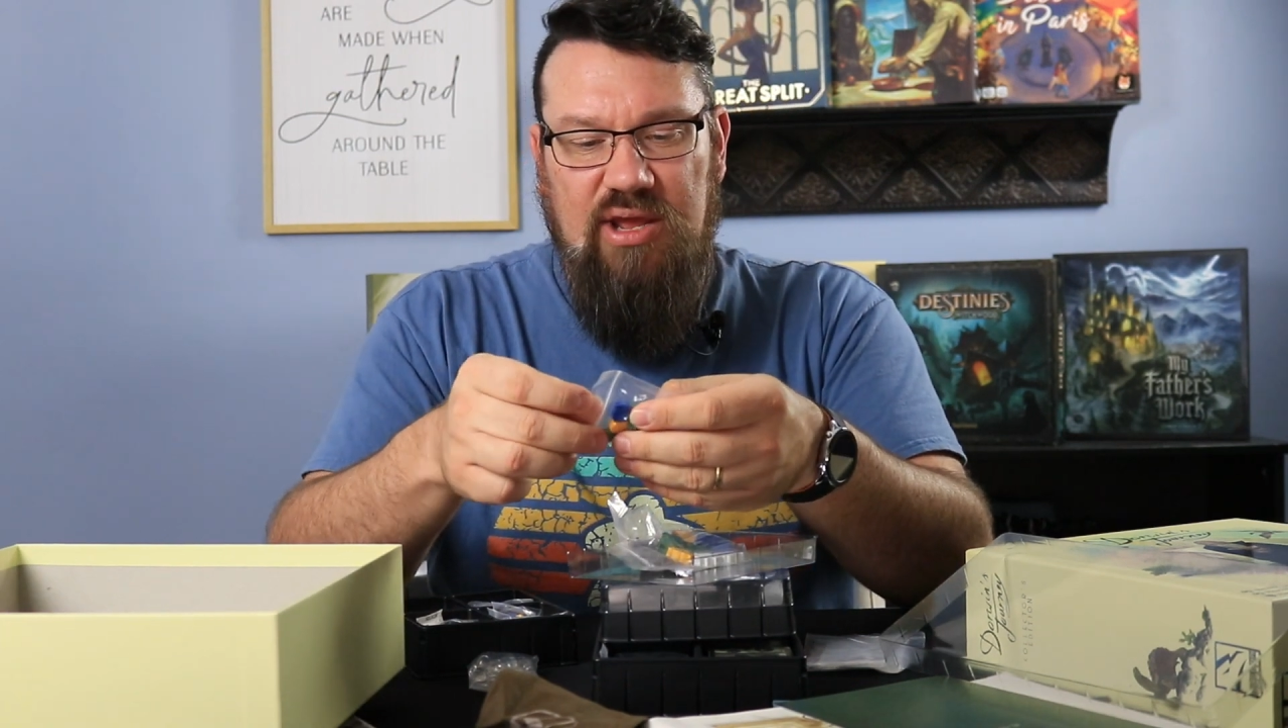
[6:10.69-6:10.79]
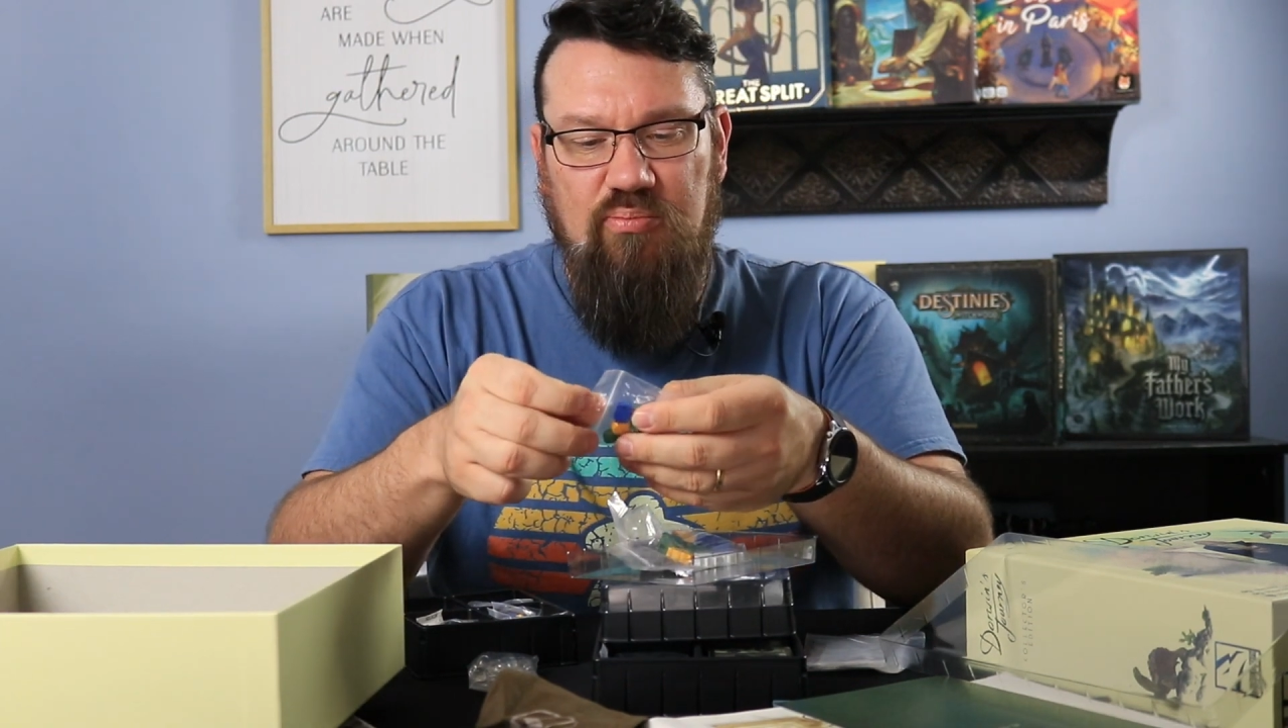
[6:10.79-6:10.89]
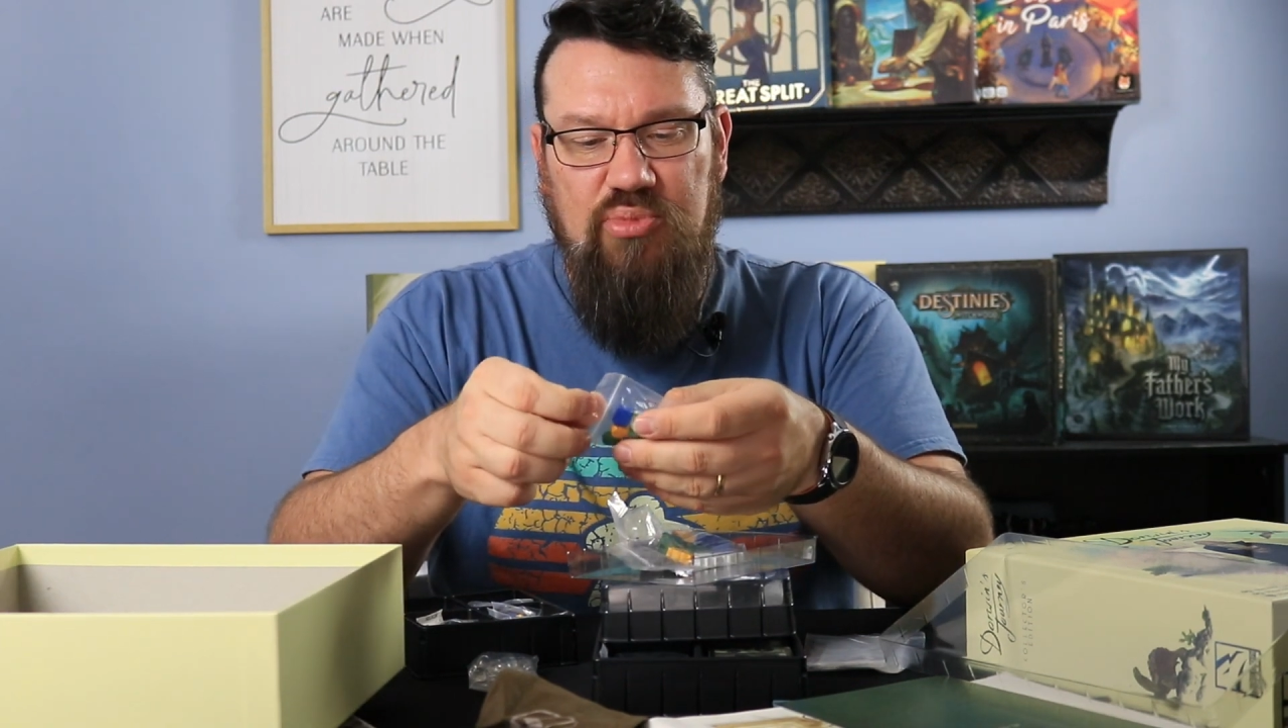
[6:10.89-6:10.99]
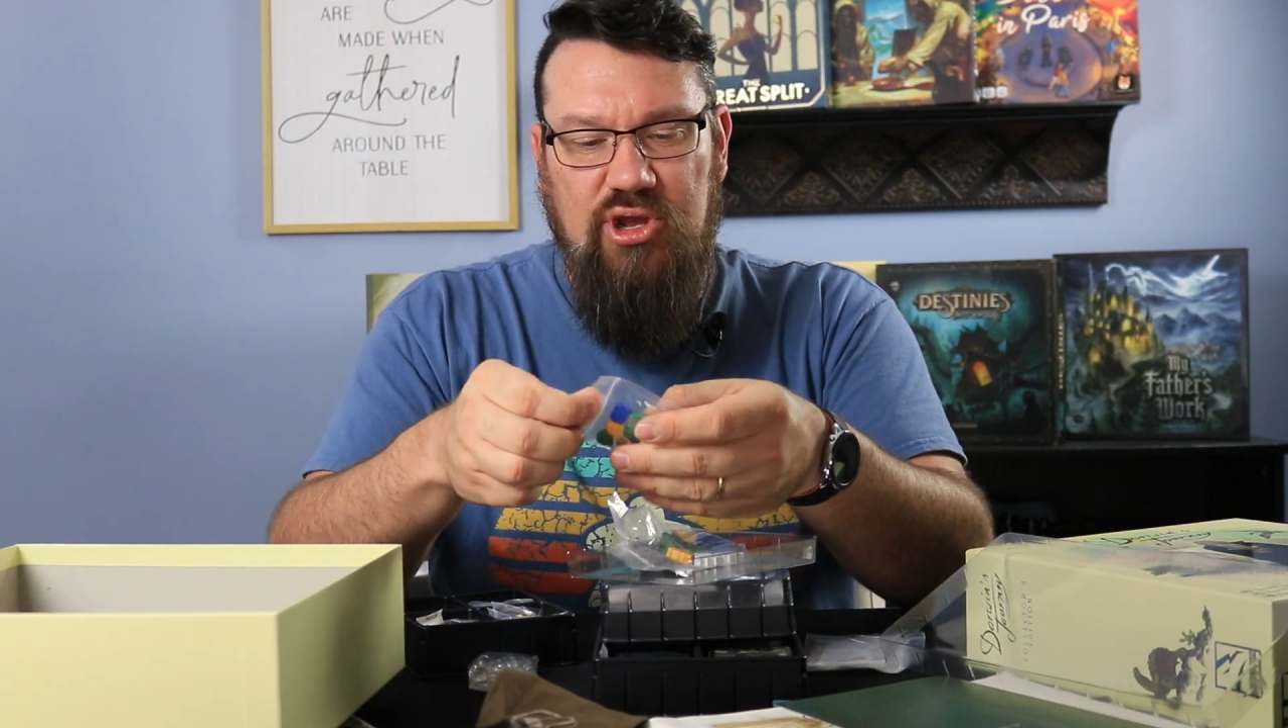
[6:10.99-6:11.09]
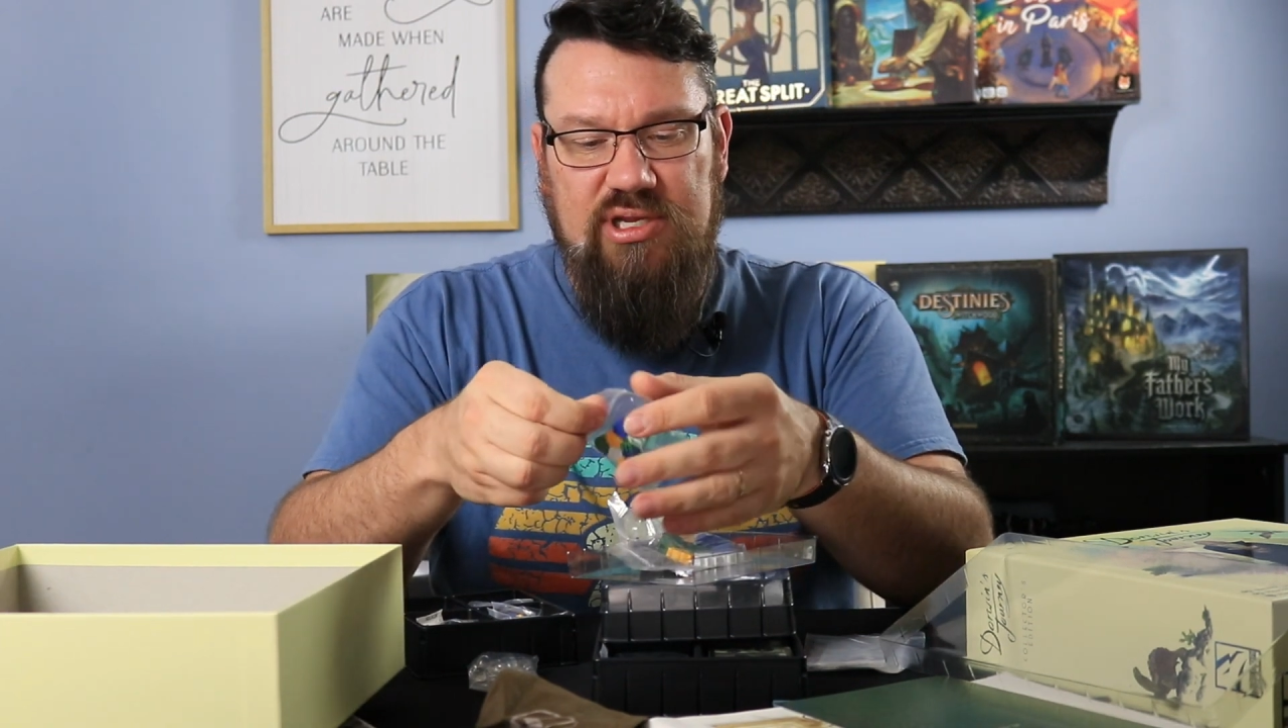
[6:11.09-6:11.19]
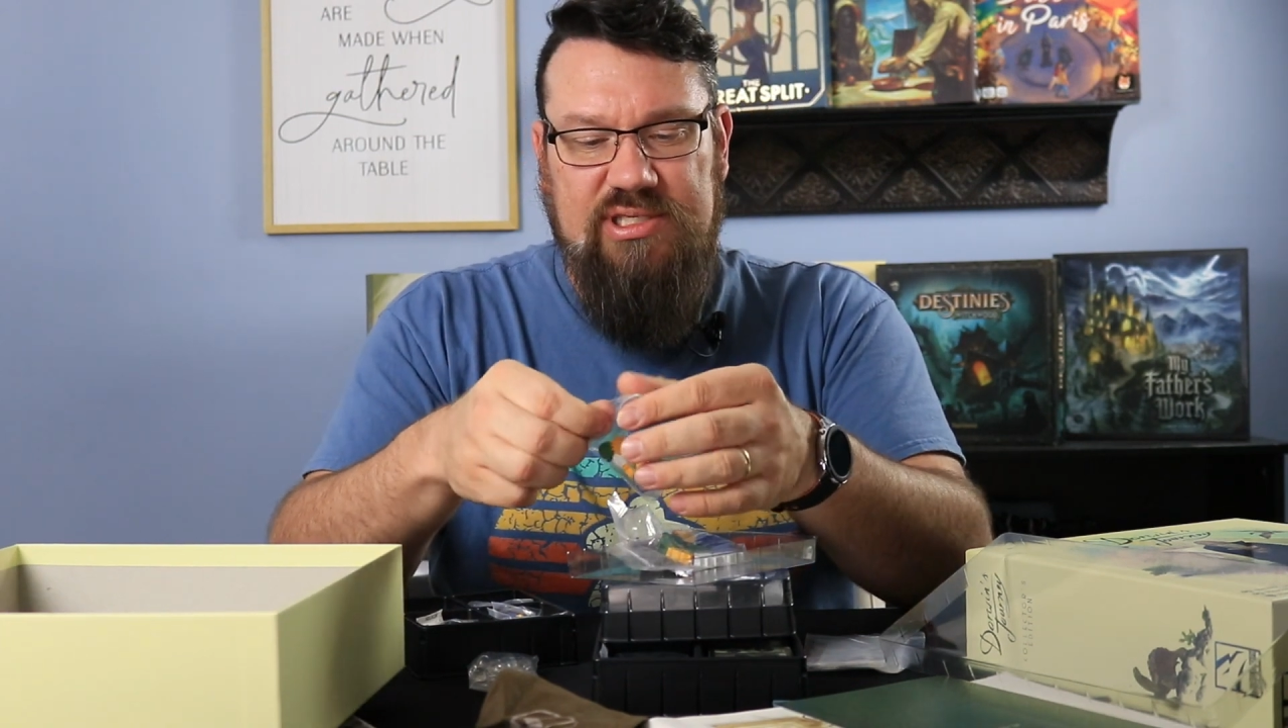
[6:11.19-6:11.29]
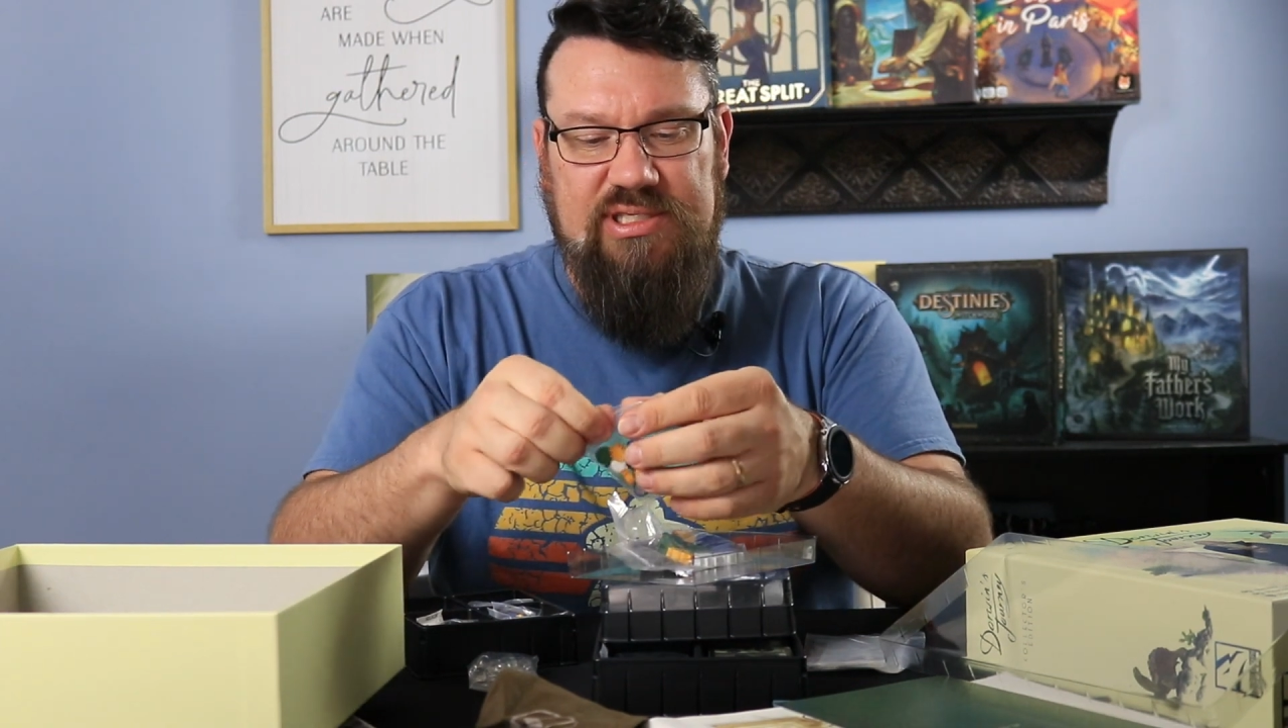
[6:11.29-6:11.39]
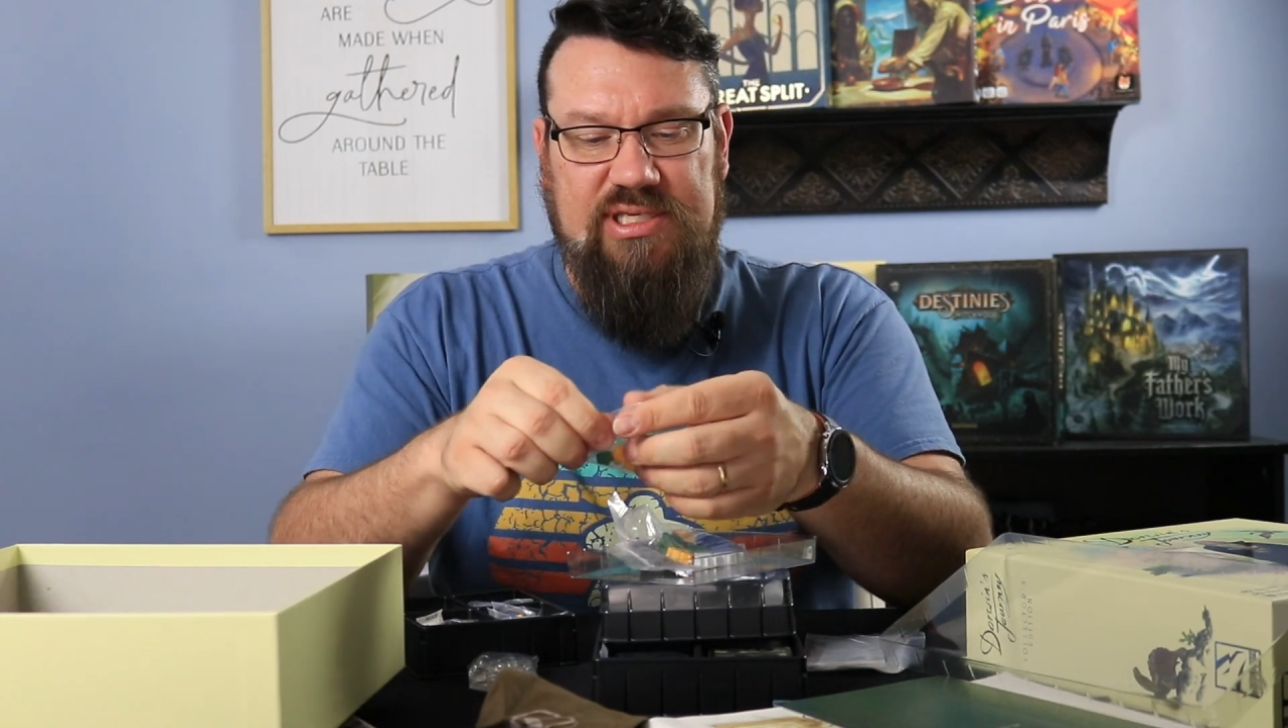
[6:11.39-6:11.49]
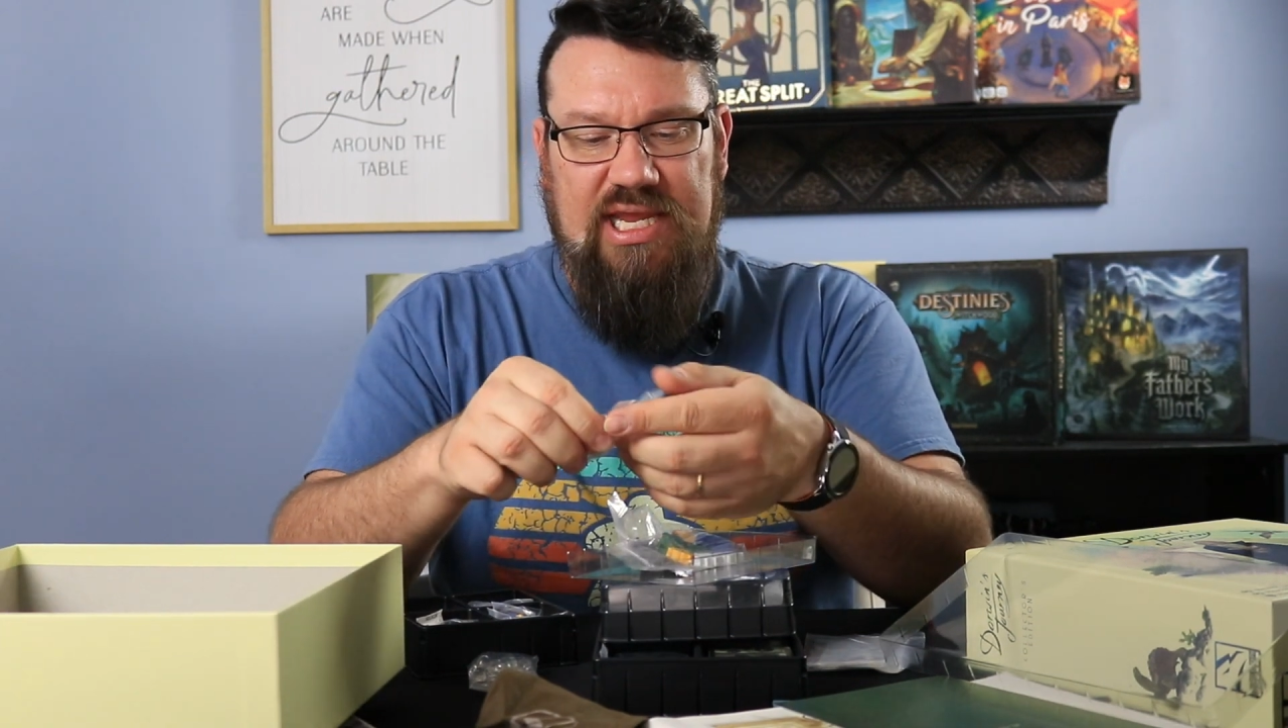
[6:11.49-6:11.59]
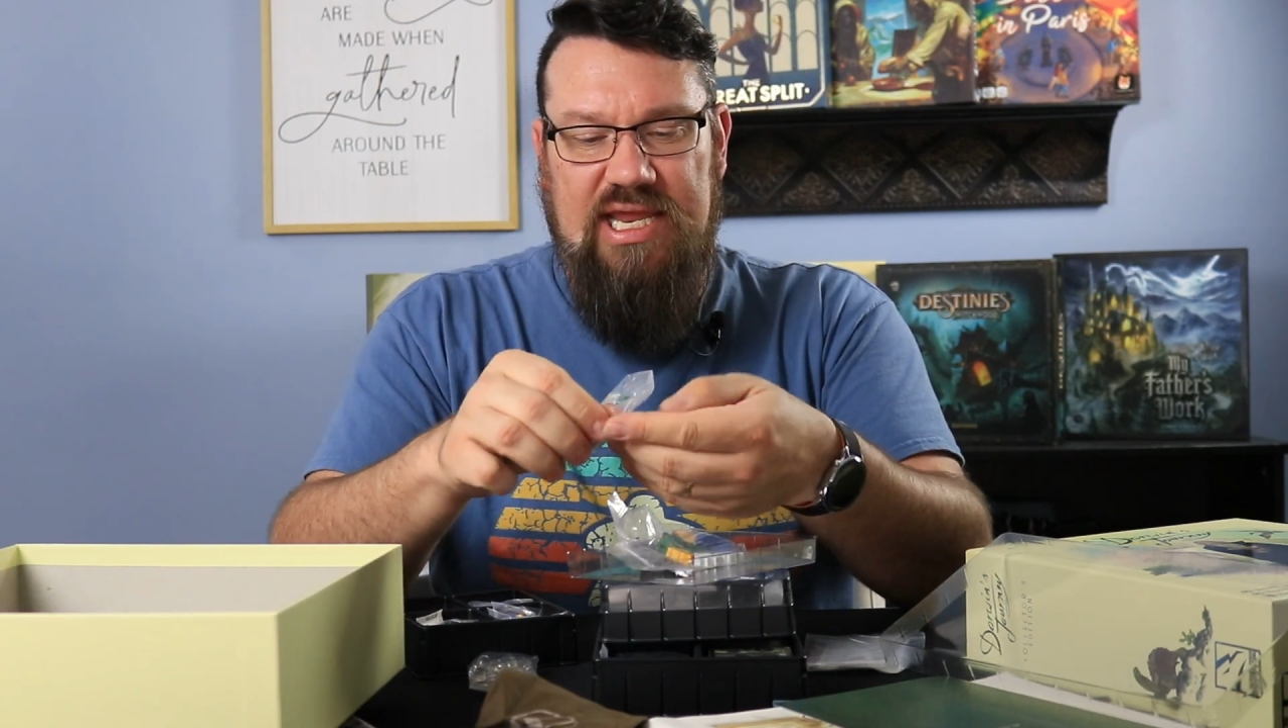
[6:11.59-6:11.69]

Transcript: books